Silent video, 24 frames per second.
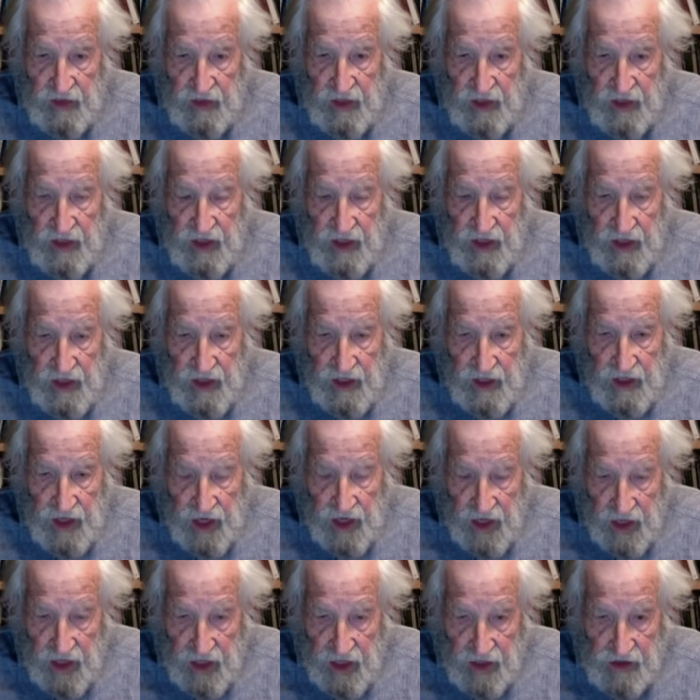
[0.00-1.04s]
an
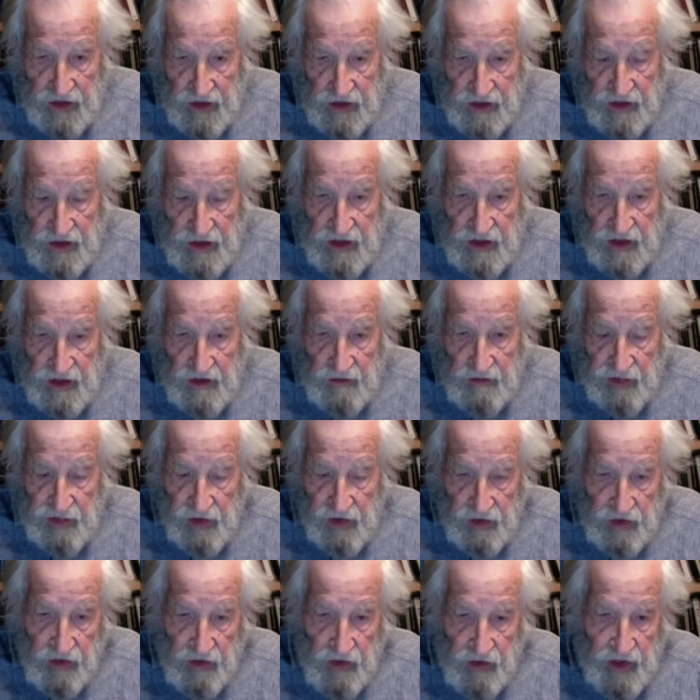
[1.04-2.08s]
enhanced
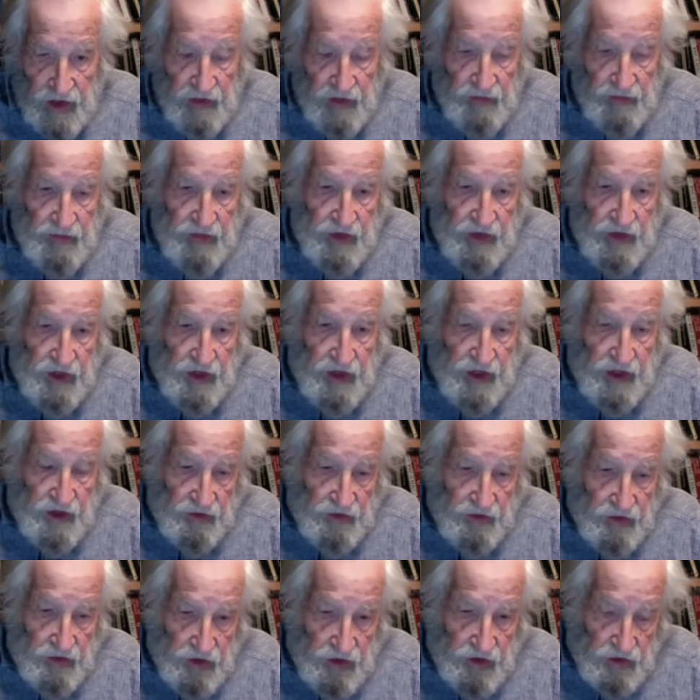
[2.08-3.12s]
program
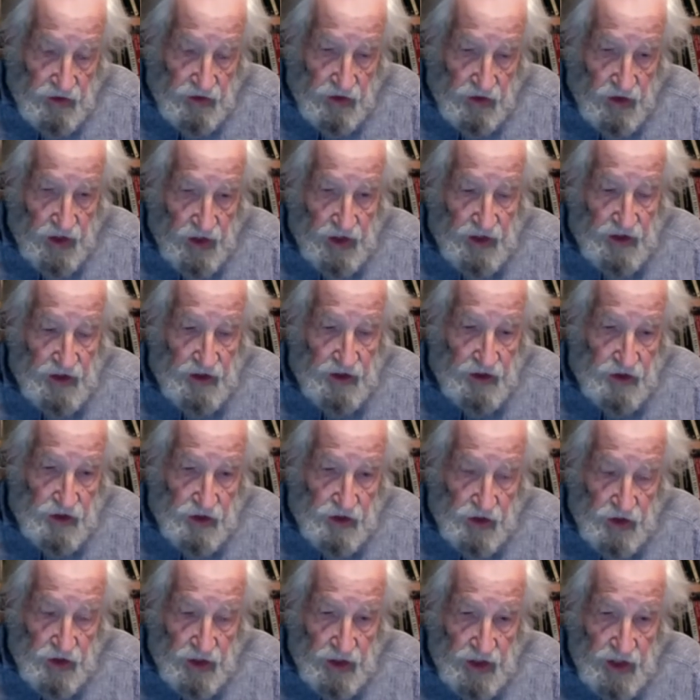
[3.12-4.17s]
for Ukraine to
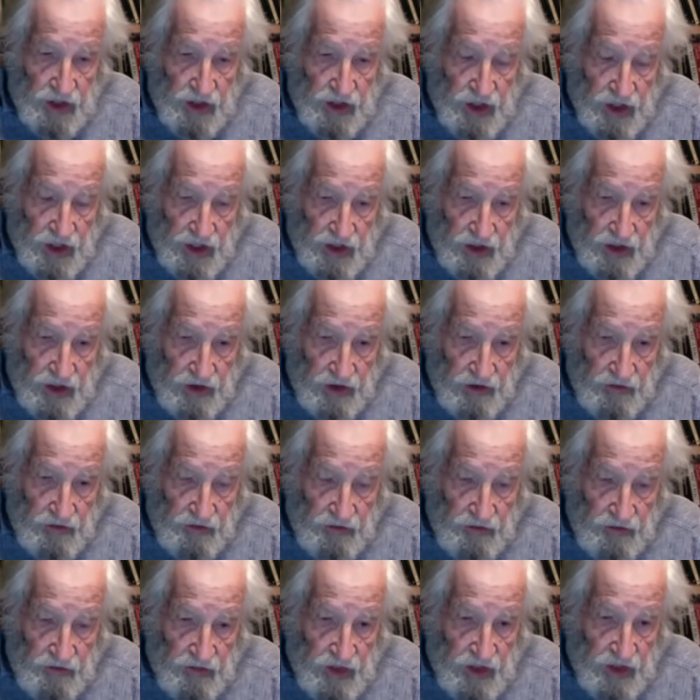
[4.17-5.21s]
join NATO,
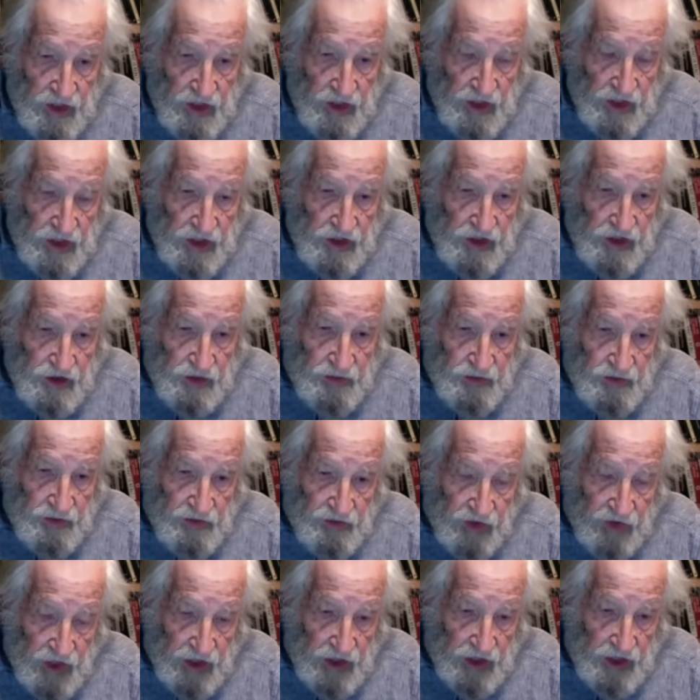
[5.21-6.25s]
is
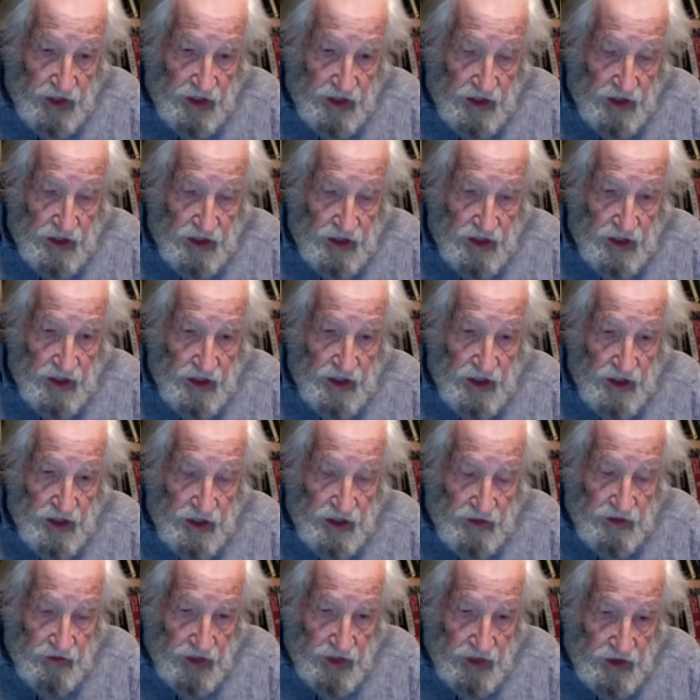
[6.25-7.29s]
providing
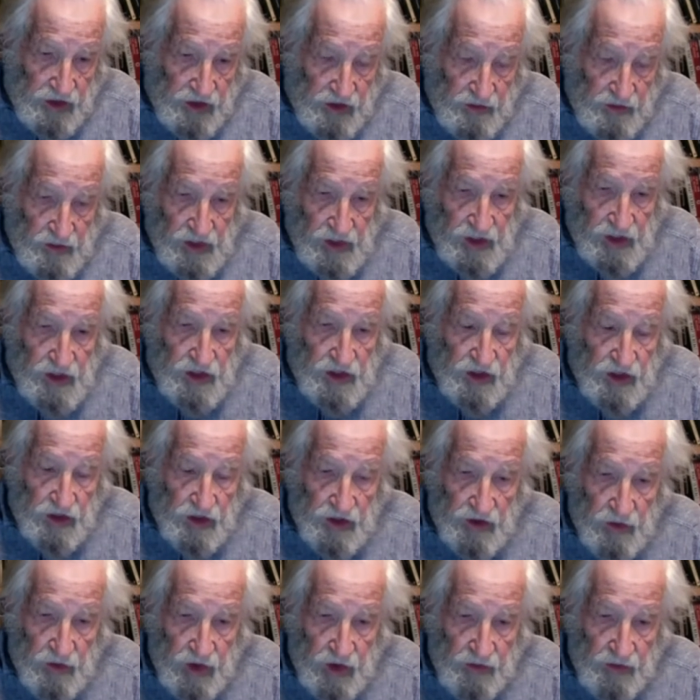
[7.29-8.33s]
advanced military
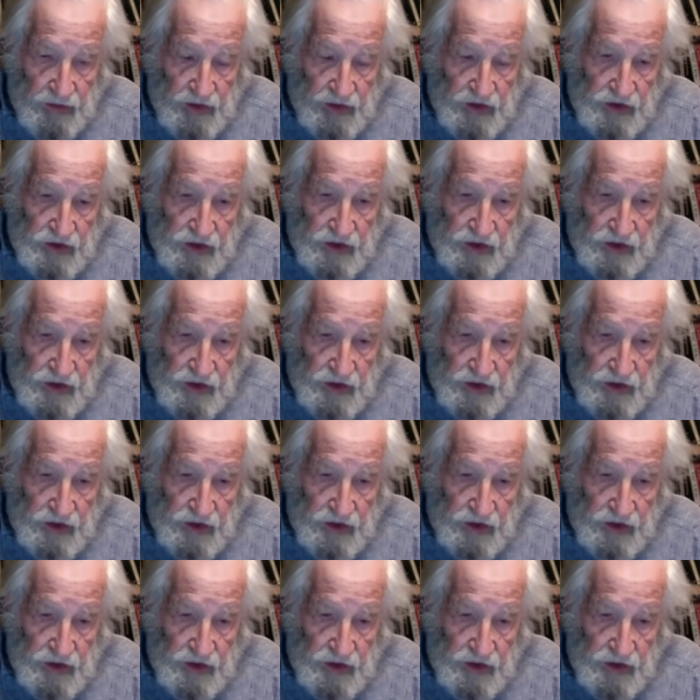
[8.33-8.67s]
weapons.